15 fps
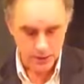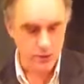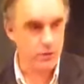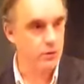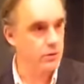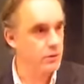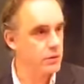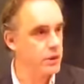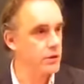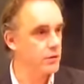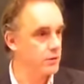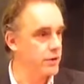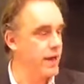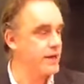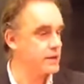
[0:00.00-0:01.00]
So, you
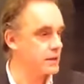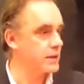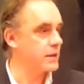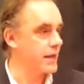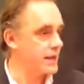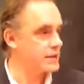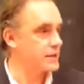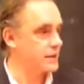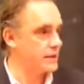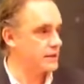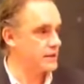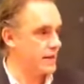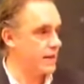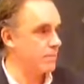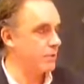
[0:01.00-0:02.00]
know, and that's an, that's an
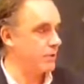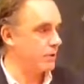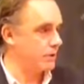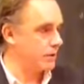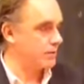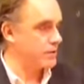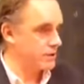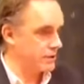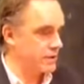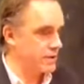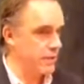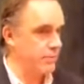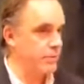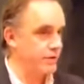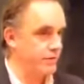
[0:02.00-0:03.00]
example. That's an
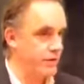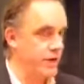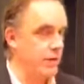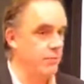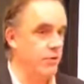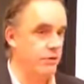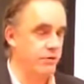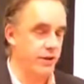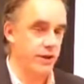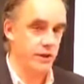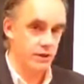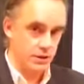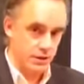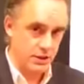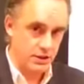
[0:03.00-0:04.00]
example of a number of
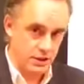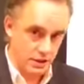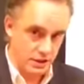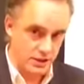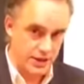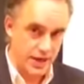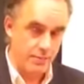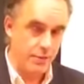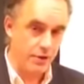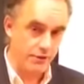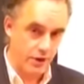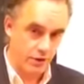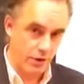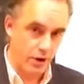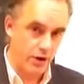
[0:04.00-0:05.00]
things. It's an example of
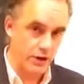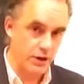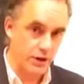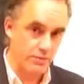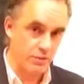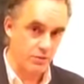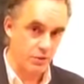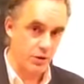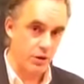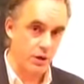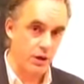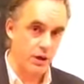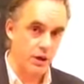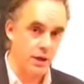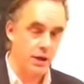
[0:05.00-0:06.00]
how archetypes
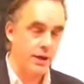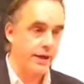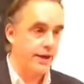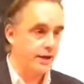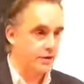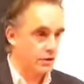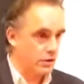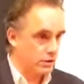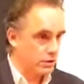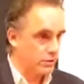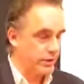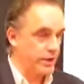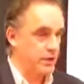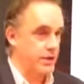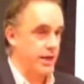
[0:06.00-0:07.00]
work. It's also
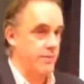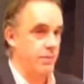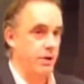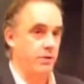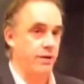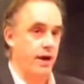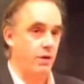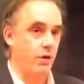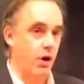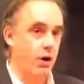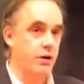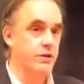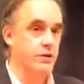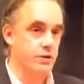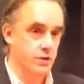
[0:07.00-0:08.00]
an example of how
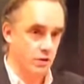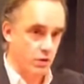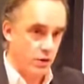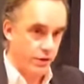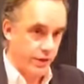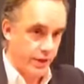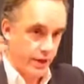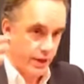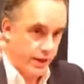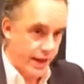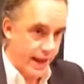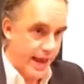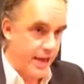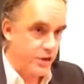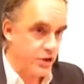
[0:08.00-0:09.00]
artists are on the
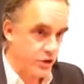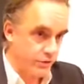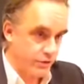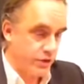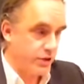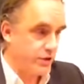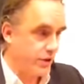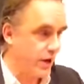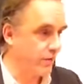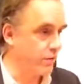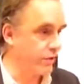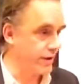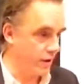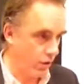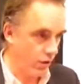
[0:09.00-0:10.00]
edge of
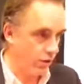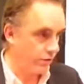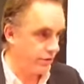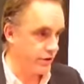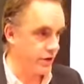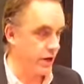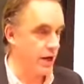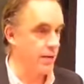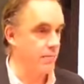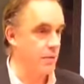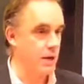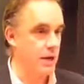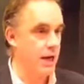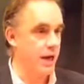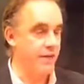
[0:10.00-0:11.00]
discovery all the time,
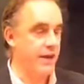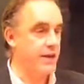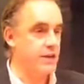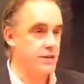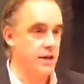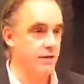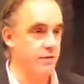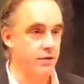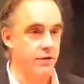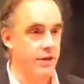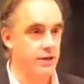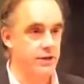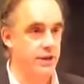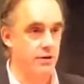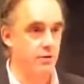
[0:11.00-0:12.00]
and they discover
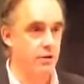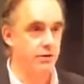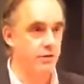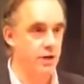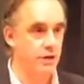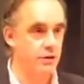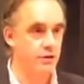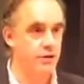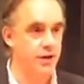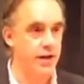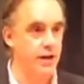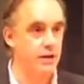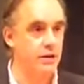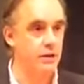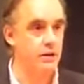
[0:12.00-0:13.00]
things they don't even
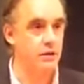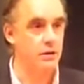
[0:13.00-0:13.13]
understand.